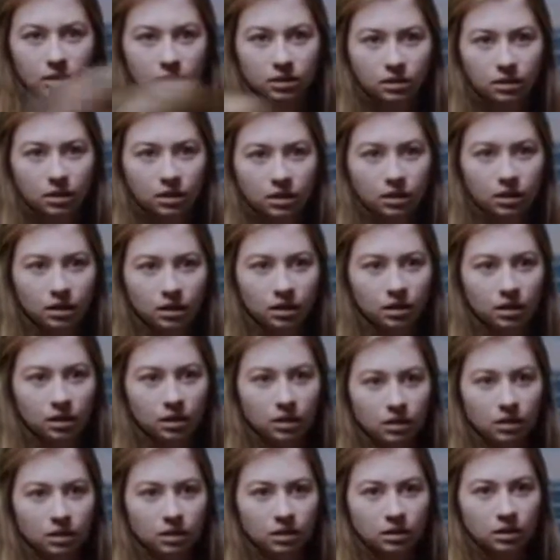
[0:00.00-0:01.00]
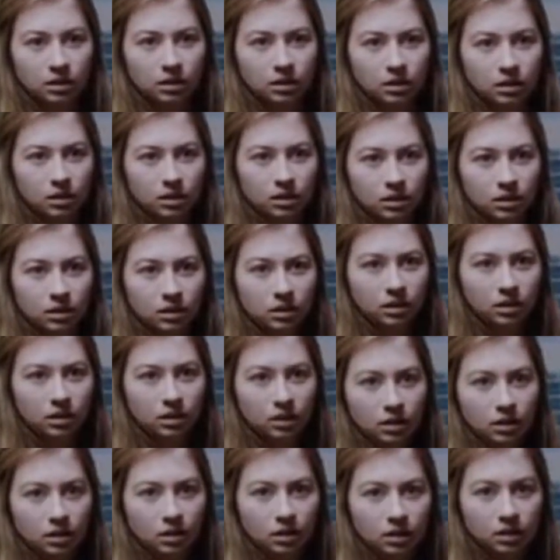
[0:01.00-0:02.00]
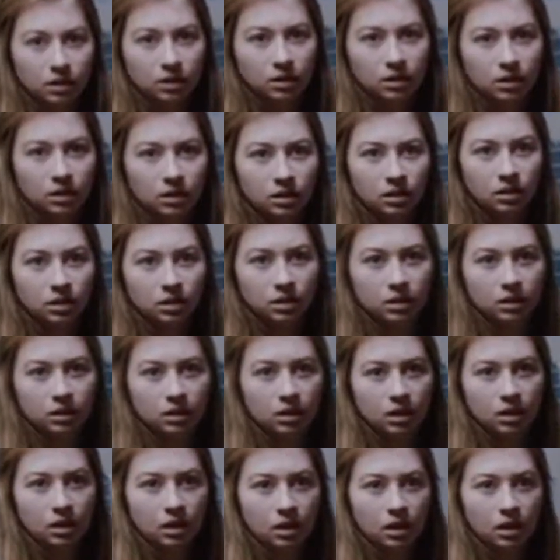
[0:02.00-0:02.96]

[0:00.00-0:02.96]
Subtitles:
Nothing is said.